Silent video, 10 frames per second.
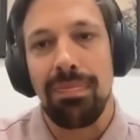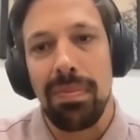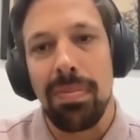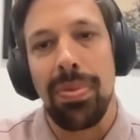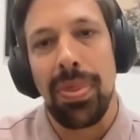
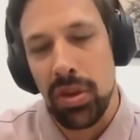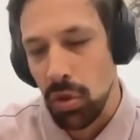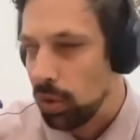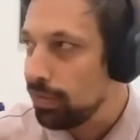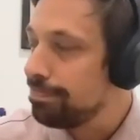the
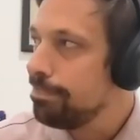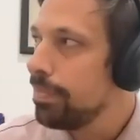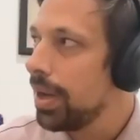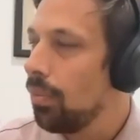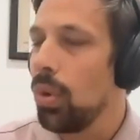sort of
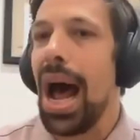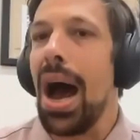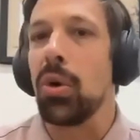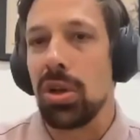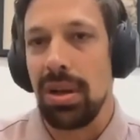what I
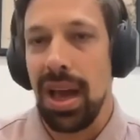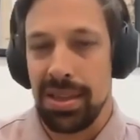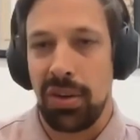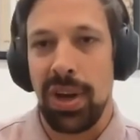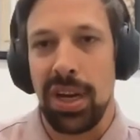would, as a
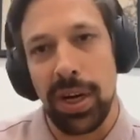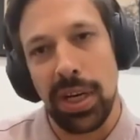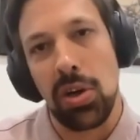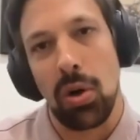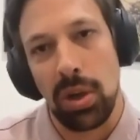creative director,
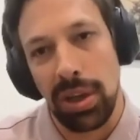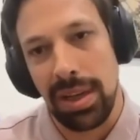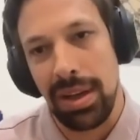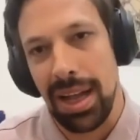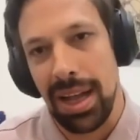call the
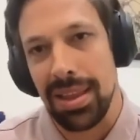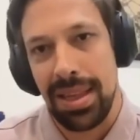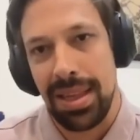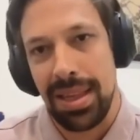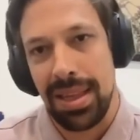
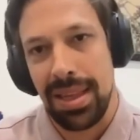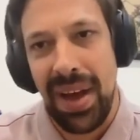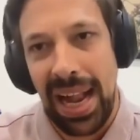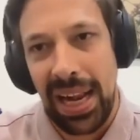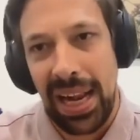
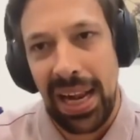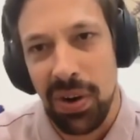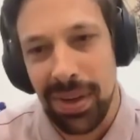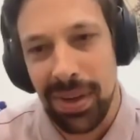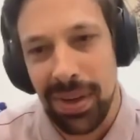artistic
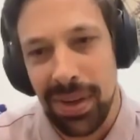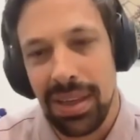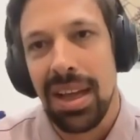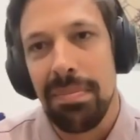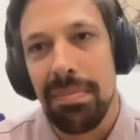value of it,
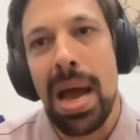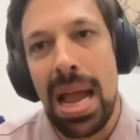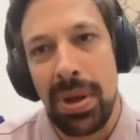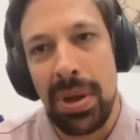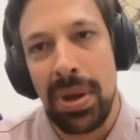
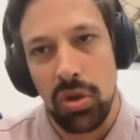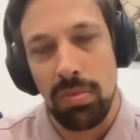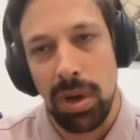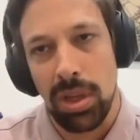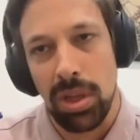maybe
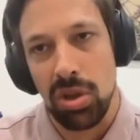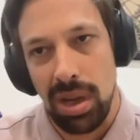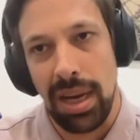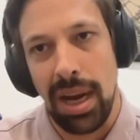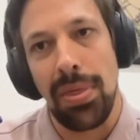not so
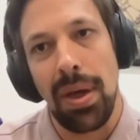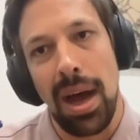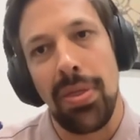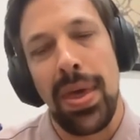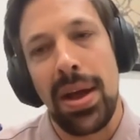much.
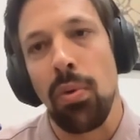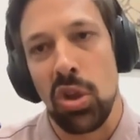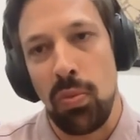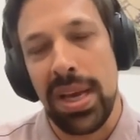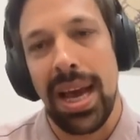And I think
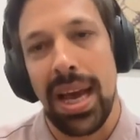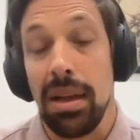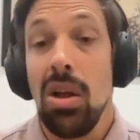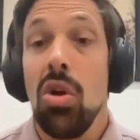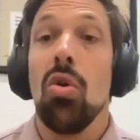once we
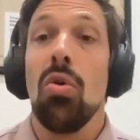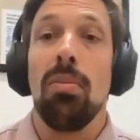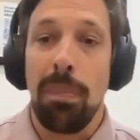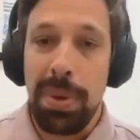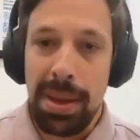get
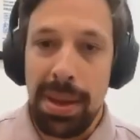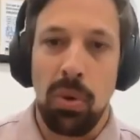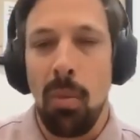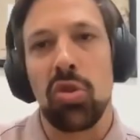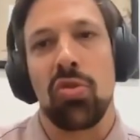more people
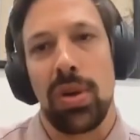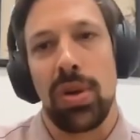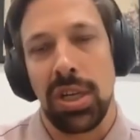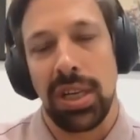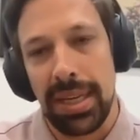who are more
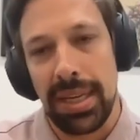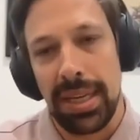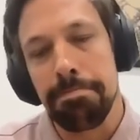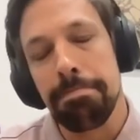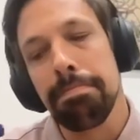
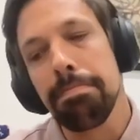traditionally